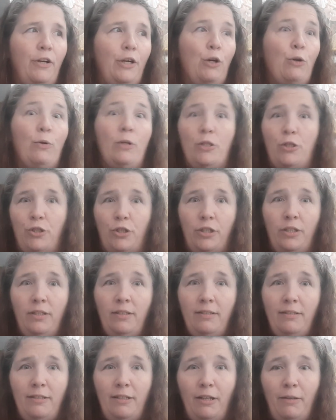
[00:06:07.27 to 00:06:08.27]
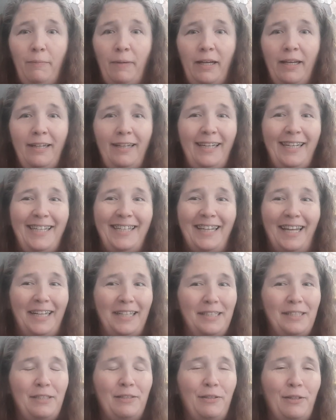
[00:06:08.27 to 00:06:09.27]
Christian young man. He
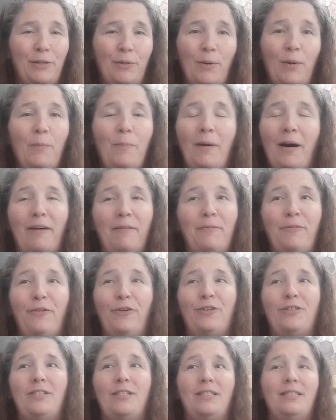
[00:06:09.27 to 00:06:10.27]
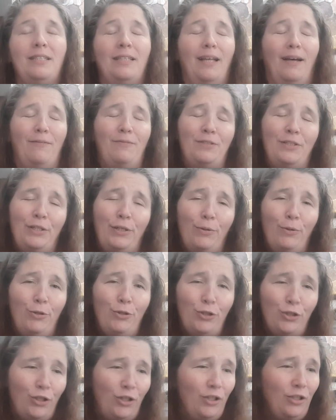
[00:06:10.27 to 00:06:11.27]
likes to quote Bible verses, loves to go to
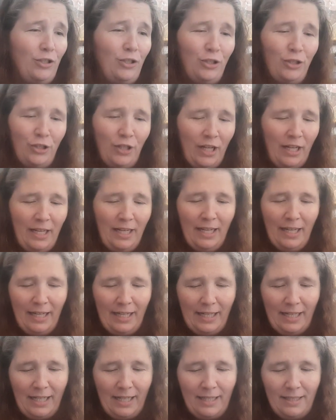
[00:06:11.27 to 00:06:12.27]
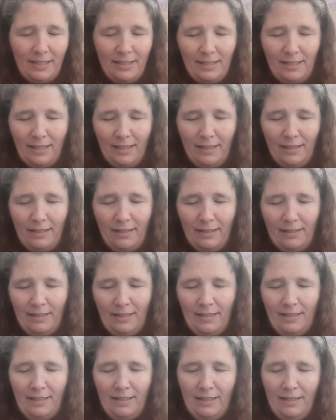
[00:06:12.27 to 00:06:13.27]
church. He is the
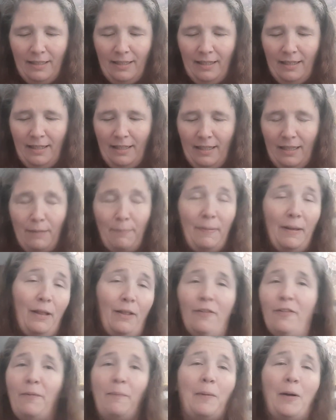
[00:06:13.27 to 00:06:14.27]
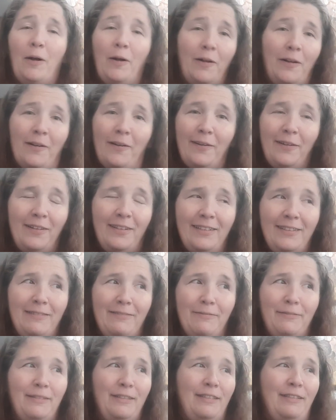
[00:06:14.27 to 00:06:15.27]
belle of the ball
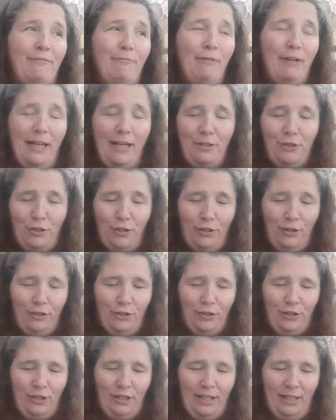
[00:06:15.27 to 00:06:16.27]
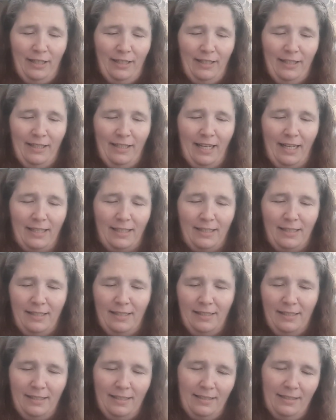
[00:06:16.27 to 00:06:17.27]
when at church, and
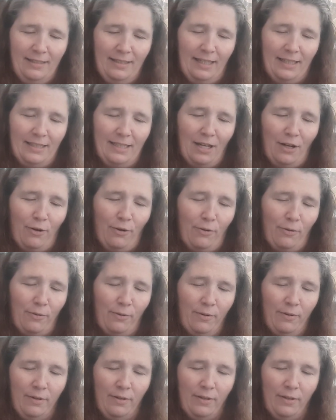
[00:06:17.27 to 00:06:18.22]
that's how